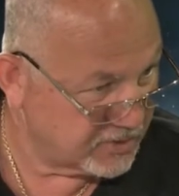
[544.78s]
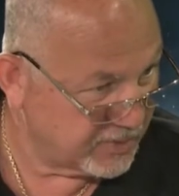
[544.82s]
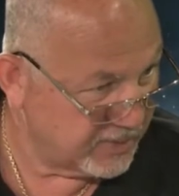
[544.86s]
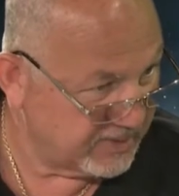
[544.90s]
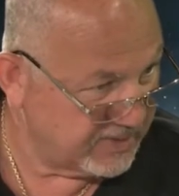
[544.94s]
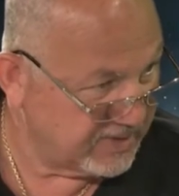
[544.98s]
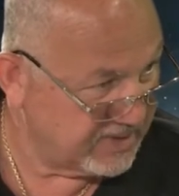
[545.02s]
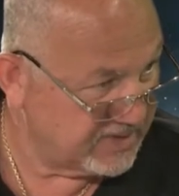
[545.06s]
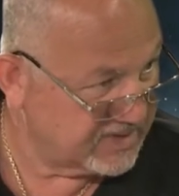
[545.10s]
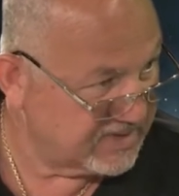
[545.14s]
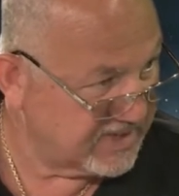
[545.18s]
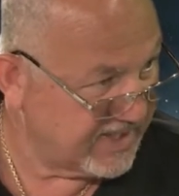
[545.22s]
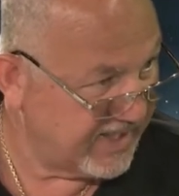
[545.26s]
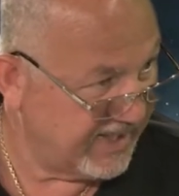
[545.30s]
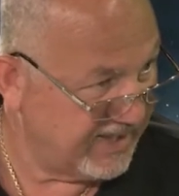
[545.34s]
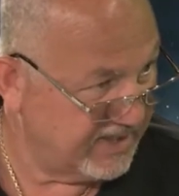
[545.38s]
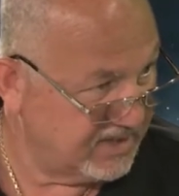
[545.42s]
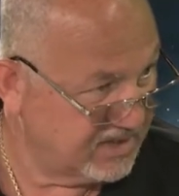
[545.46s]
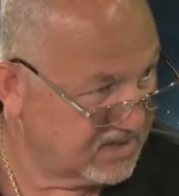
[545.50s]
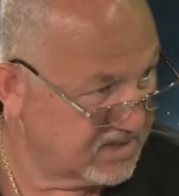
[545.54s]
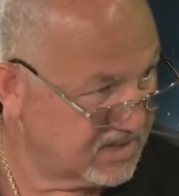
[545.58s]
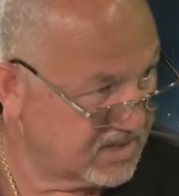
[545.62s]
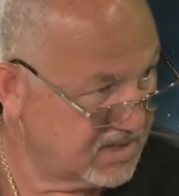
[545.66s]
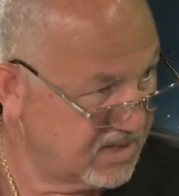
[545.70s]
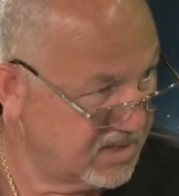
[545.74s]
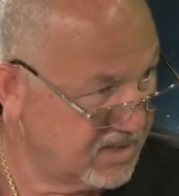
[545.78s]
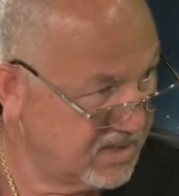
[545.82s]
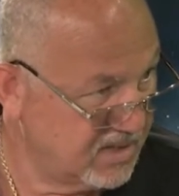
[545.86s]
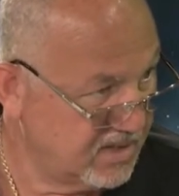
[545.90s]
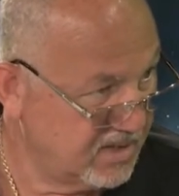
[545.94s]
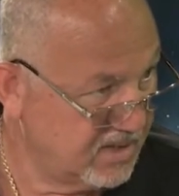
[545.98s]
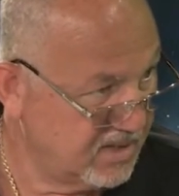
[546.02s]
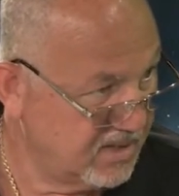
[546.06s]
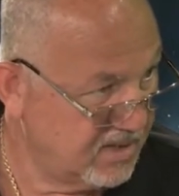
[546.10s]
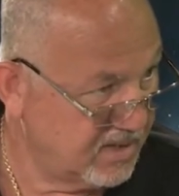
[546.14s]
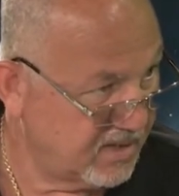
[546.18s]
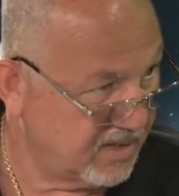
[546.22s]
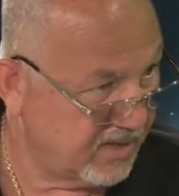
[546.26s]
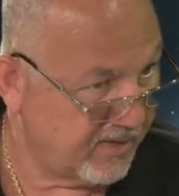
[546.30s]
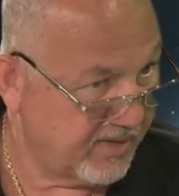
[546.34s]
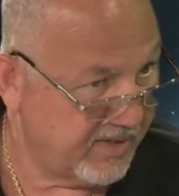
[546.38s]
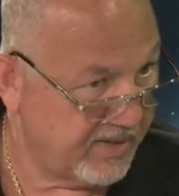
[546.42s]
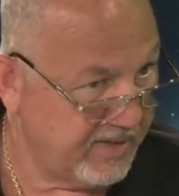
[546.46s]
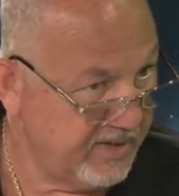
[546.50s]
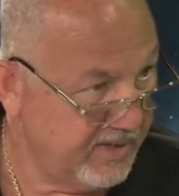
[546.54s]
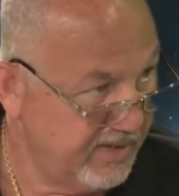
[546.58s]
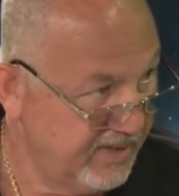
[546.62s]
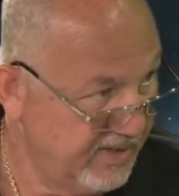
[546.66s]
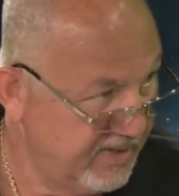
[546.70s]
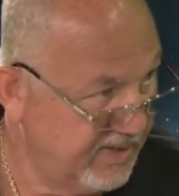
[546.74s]
with this case. Mm. All
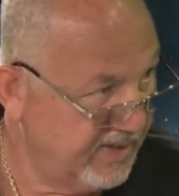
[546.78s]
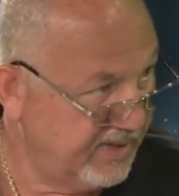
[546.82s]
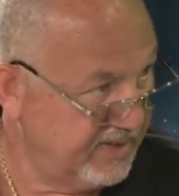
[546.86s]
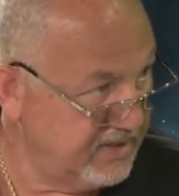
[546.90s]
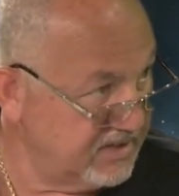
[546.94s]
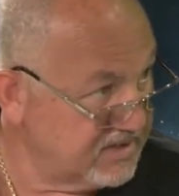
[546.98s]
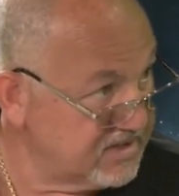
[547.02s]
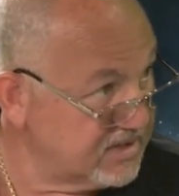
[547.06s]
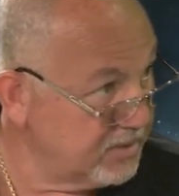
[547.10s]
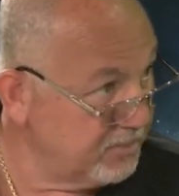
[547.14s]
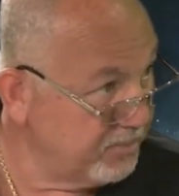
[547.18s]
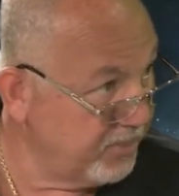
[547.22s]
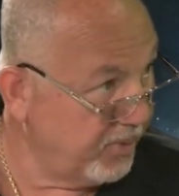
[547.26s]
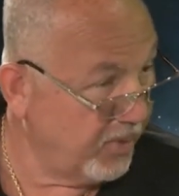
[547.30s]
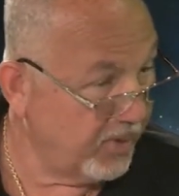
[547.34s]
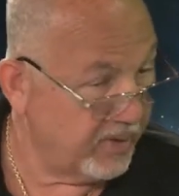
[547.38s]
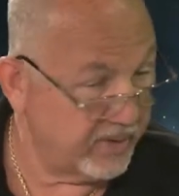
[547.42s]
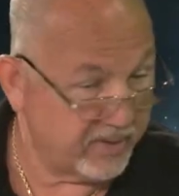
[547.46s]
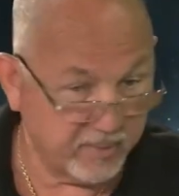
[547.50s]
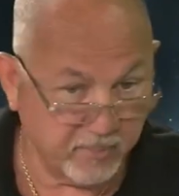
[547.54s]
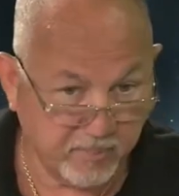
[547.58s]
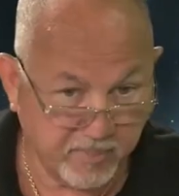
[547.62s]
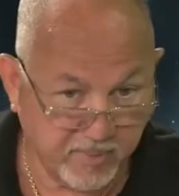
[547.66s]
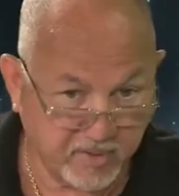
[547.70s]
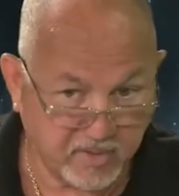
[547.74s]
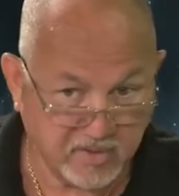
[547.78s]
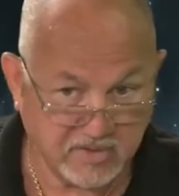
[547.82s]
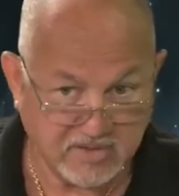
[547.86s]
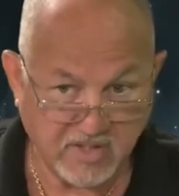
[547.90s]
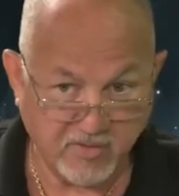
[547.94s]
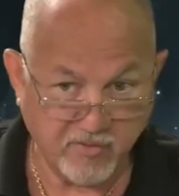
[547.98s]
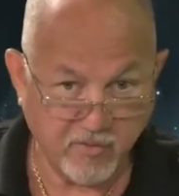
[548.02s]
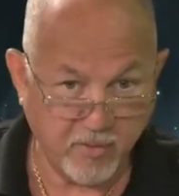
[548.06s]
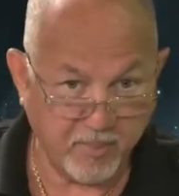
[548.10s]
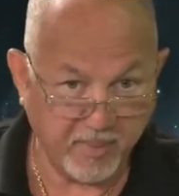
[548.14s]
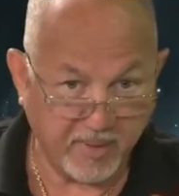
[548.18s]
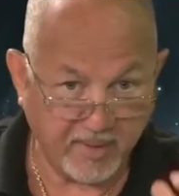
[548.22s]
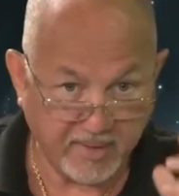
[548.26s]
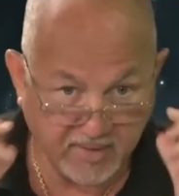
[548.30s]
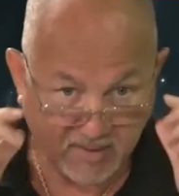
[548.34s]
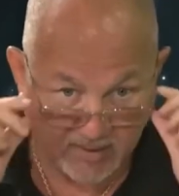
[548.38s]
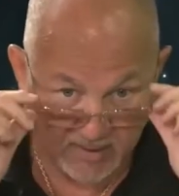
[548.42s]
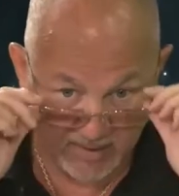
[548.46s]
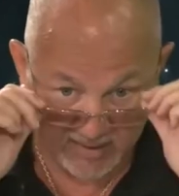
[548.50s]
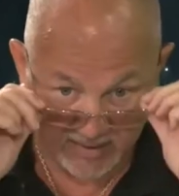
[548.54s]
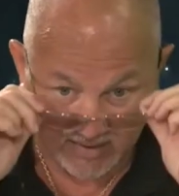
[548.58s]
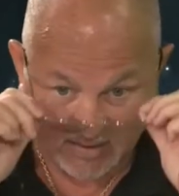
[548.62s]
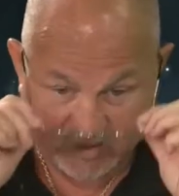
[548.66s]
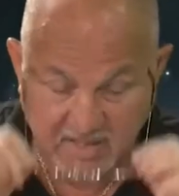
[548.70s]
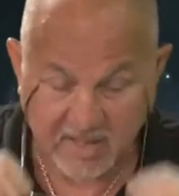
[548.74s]
right, and this is important because mm. everybody,
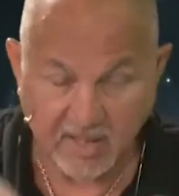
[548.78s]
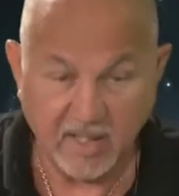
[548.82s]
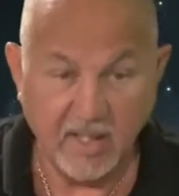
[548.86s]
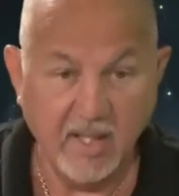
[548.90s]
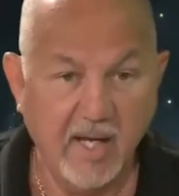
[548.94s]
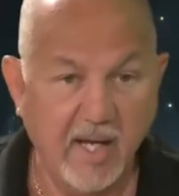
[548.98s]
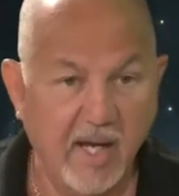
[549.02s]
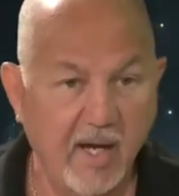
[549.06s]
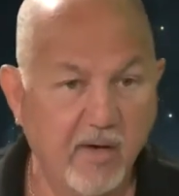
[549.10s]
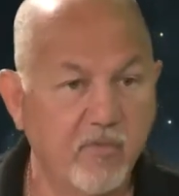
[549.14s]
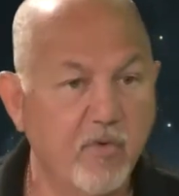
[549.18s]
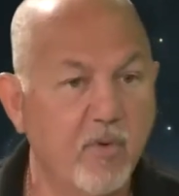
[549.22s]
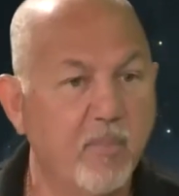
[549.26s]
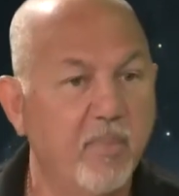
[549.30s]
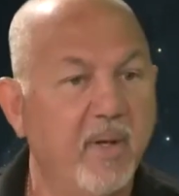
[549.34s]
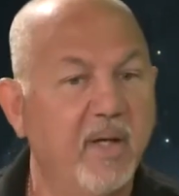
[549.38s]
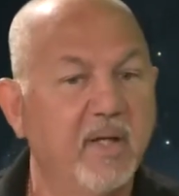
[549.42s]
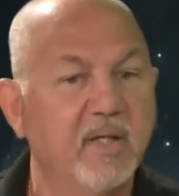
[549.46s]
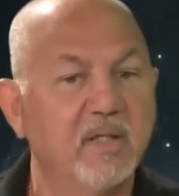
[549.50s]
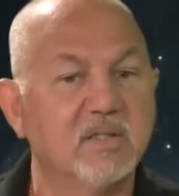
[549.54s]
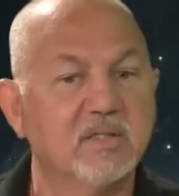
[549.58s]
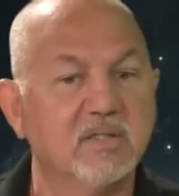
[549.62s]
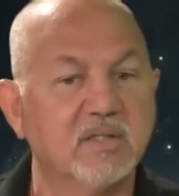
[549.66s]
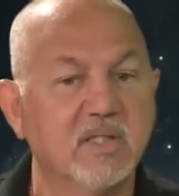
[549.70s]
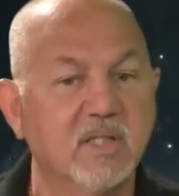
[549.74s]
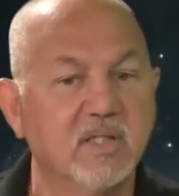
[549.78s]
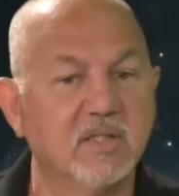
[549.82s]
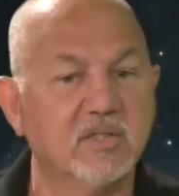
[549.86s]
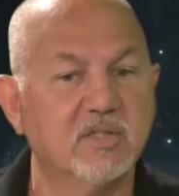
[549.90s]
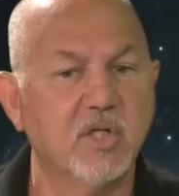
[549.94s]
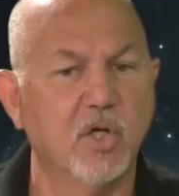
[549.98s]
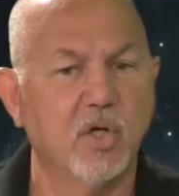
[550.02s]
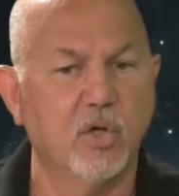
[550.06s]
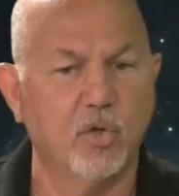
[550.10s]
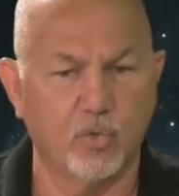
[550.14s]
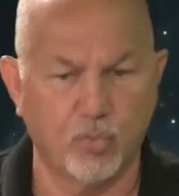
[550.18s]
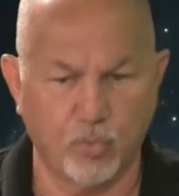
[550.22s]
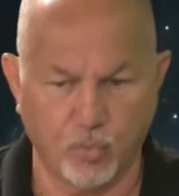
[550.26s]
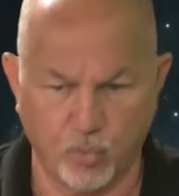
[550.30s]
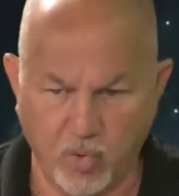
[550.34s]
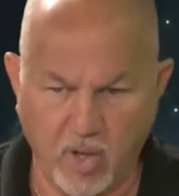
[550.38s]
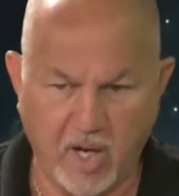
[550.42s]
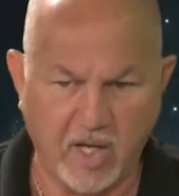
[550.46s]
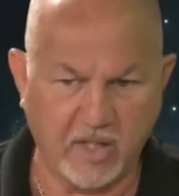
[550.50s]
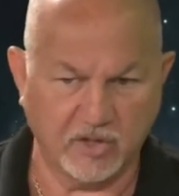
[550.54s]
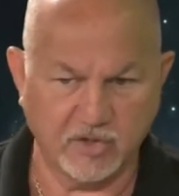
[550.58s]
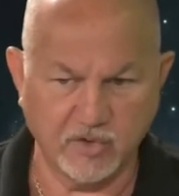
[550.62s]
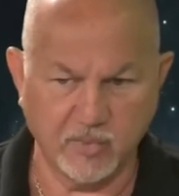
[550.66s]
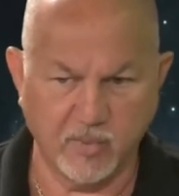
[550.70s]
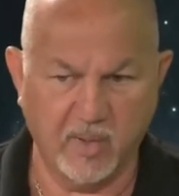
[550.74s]
like I said, everybody says
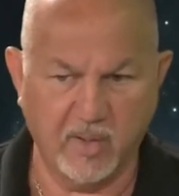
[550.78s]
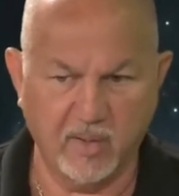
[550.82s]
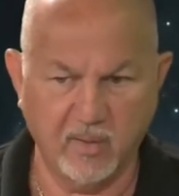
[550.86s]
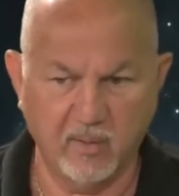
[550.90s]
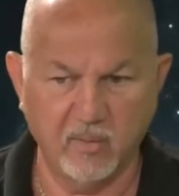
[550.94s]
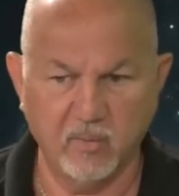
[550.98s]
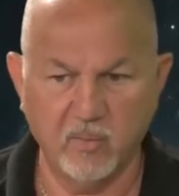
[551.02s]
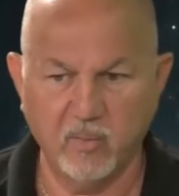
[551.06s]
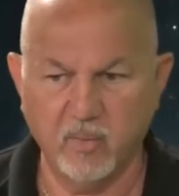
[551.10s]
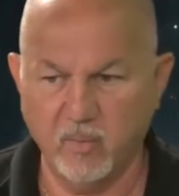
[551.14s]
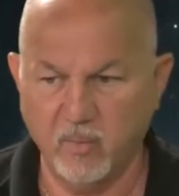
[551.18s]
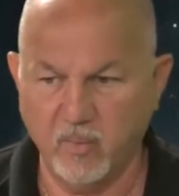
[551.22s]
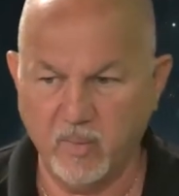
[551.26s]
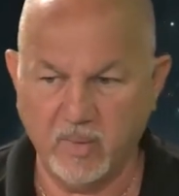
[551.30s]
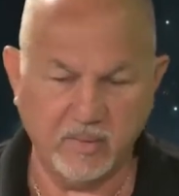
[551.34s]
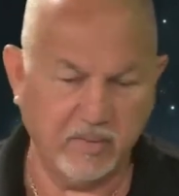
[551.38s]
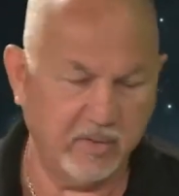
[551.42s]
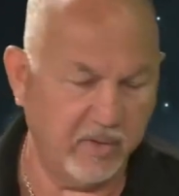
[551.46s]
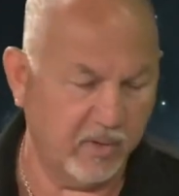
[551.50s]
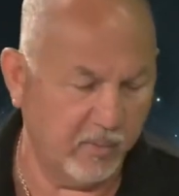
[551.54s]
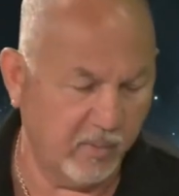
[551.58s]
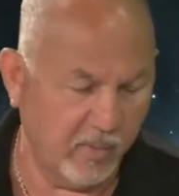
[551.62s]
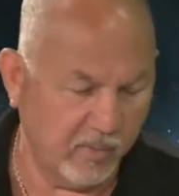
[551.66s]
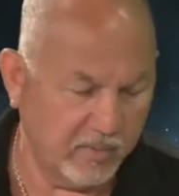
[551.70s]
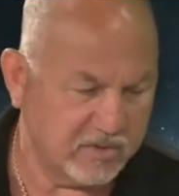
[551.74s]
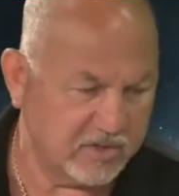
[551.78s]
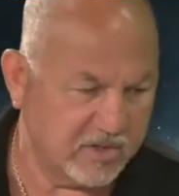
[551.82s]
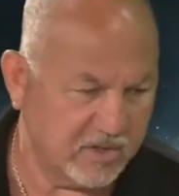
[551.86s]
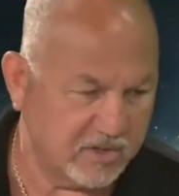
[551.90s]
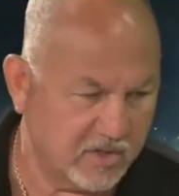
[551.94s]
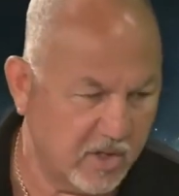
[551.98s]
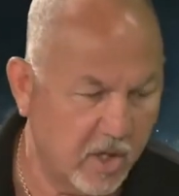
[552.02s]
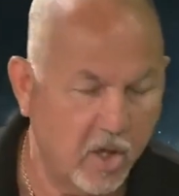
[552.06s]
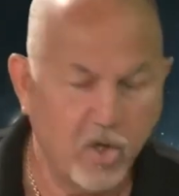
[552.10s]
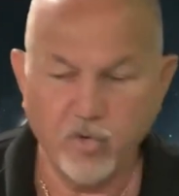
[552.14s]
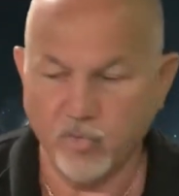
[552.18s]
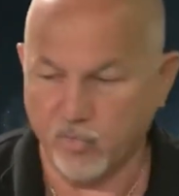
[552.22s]
Roswell. Well, what you know, what was this?